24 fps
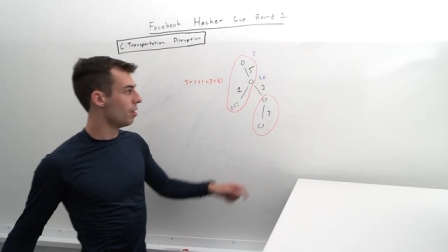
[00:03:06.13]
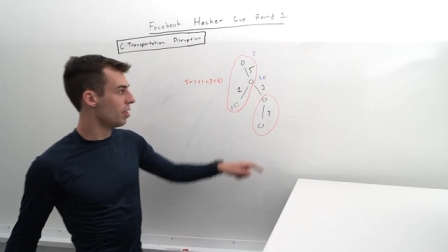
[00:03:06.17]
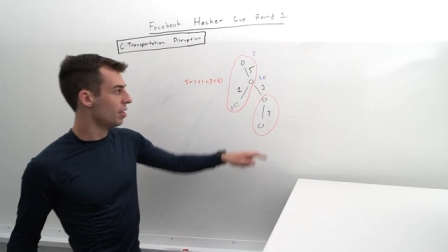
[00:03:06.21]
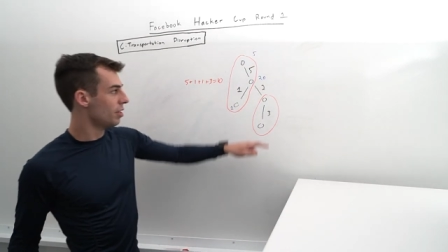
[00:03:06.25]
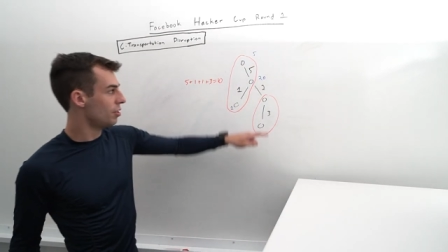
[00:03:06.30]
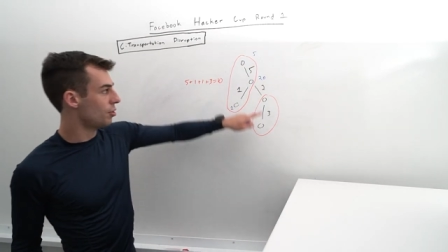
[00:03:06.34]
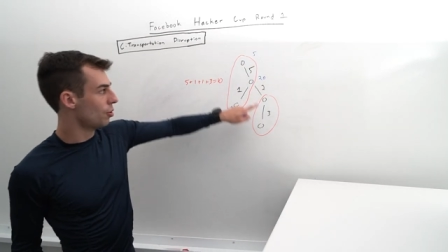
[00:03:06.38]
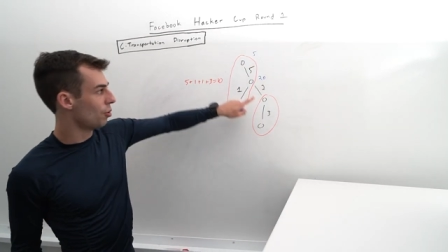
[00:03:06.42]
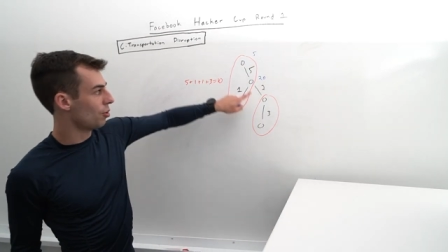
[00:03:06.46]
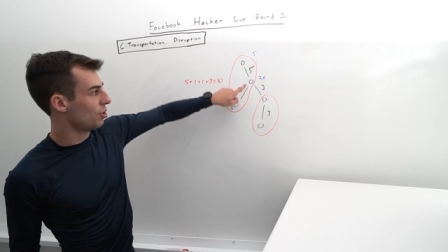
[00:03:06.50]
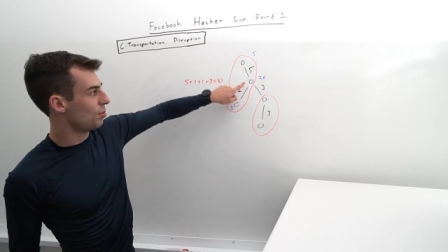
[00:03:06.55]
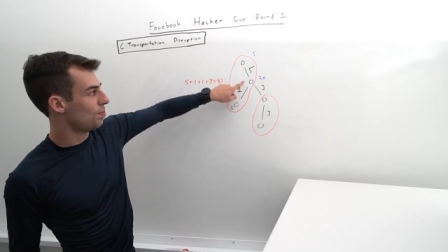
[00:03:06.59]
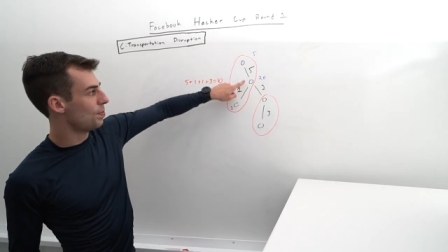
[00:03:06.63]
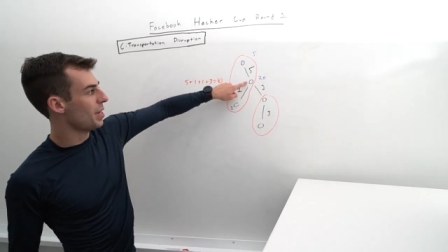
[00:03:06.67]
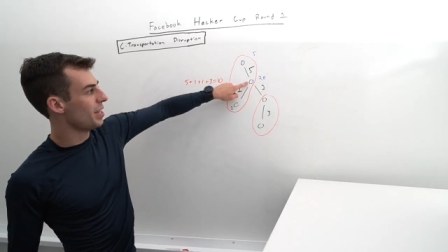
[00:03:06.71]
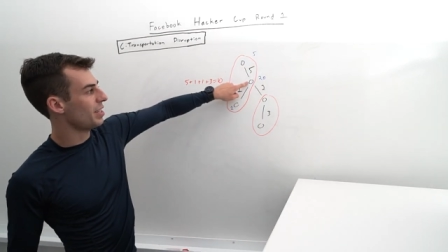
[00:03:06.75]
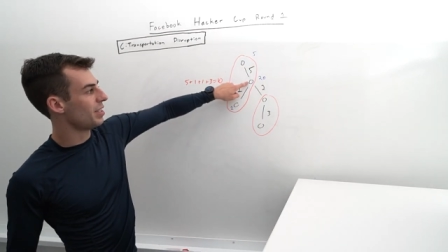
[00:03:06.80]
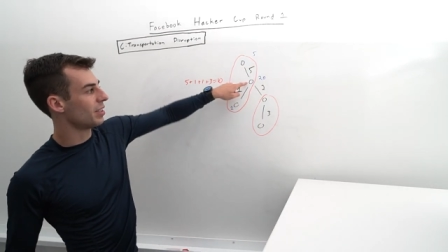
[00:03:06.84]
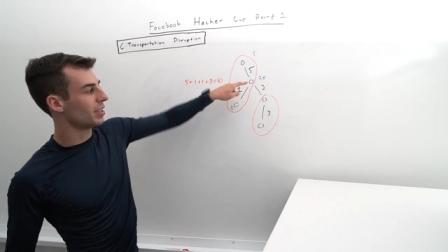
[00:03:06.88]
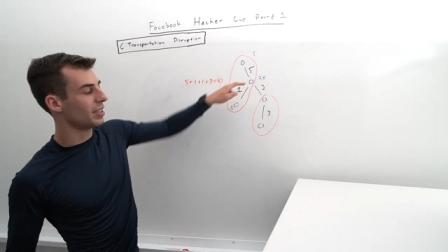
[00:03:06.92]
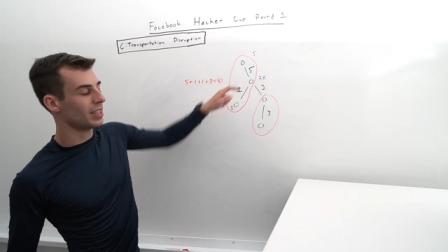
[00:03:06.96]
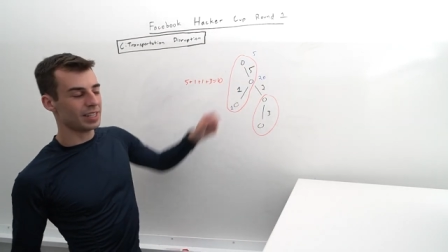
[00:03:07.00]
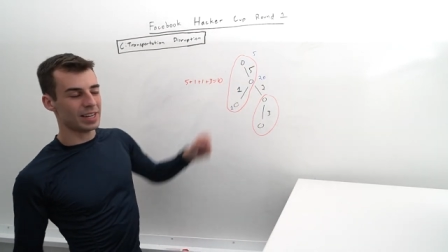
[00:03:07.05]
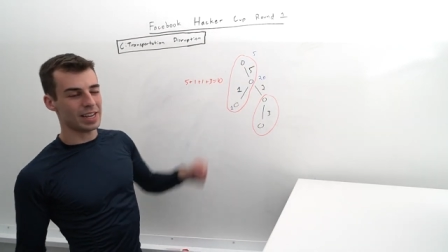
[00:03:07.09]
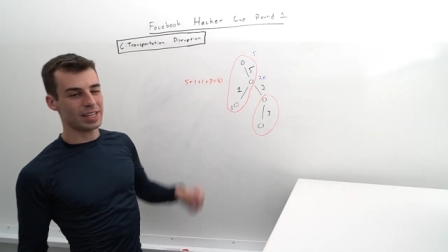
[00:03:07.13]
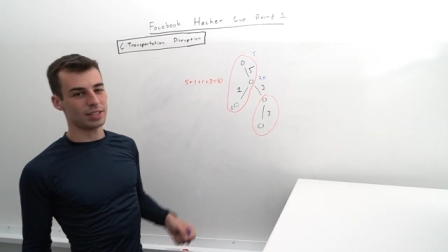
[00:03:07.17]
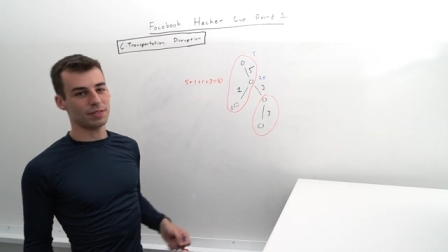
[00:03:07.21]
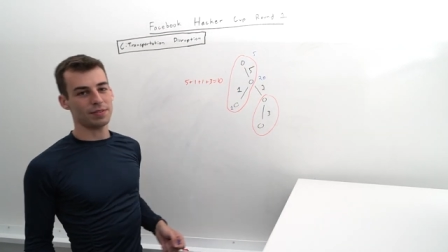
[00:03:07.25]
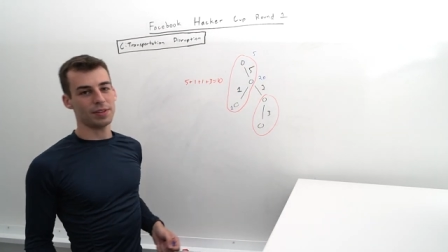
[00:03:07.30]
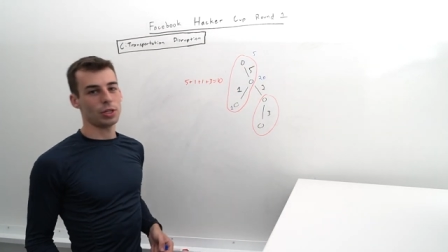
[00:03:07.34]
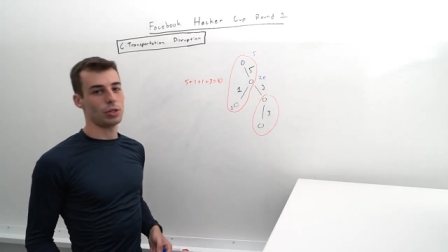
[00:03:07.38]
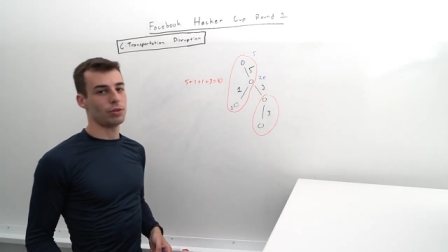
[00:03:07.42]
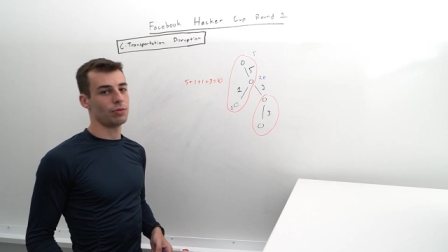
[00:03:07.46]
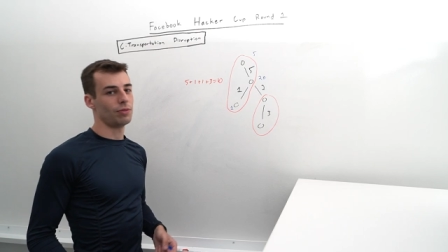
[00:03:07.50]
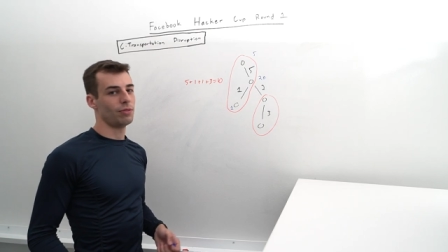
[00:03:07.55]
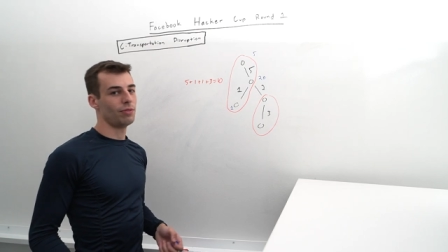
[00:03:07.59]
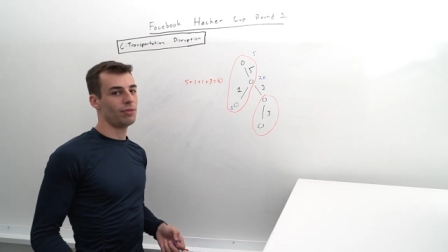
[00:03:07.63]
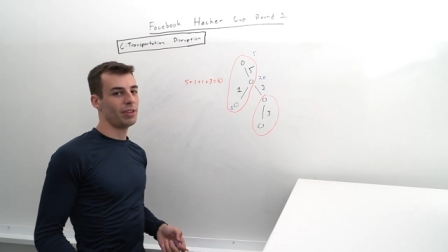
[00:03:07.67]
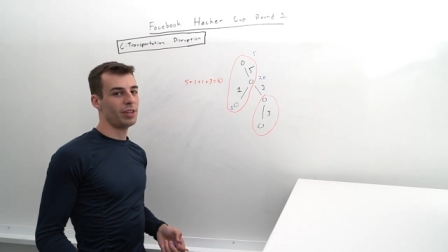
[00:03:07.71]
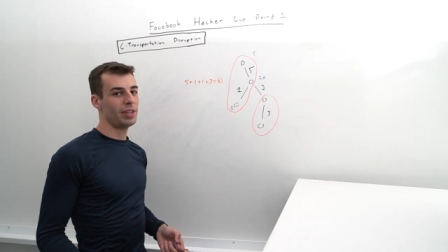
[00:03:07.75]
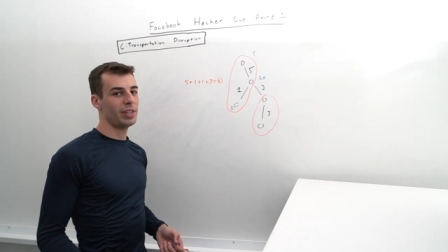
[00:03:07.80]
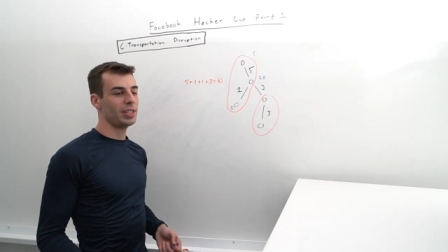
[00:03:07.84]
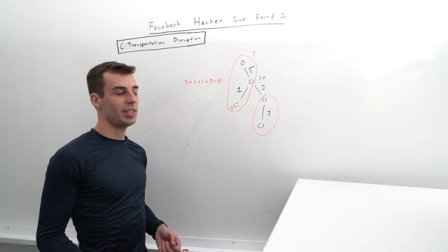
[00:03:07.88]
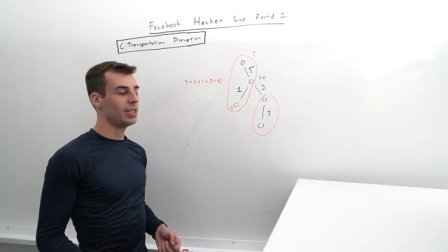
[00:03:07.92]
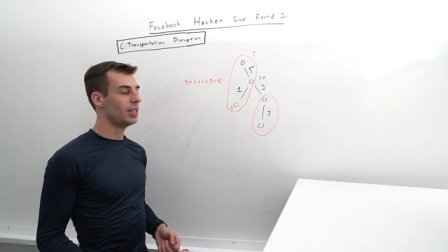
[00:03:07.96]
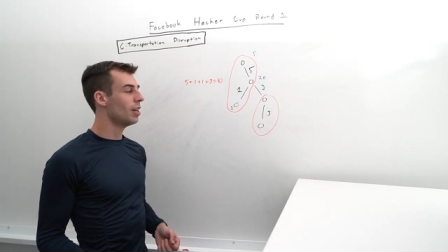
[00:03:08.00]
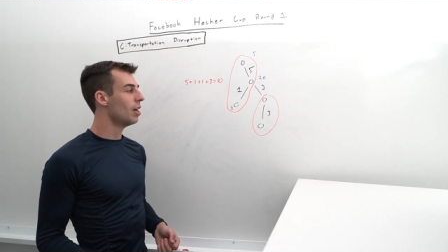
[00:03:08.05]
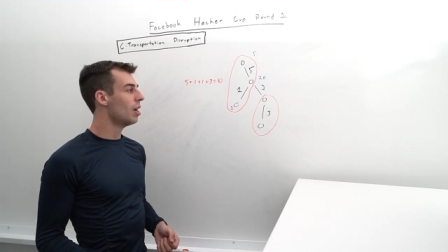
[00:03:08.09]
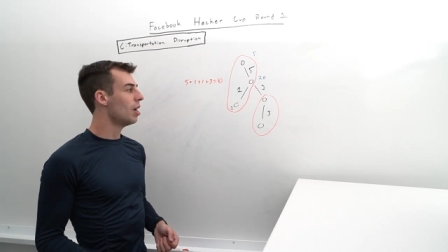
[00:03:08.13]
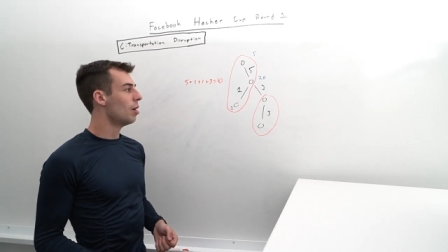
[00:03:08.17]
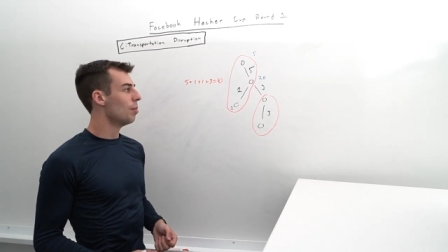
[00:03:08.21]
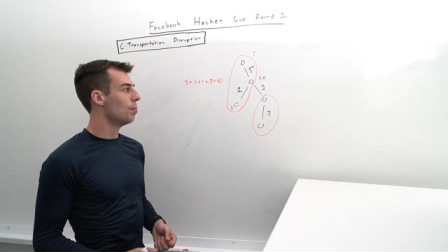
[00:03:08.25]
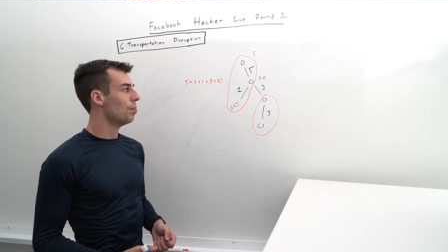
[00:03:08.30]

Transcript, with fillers: this node is basically, it has a value of infinity.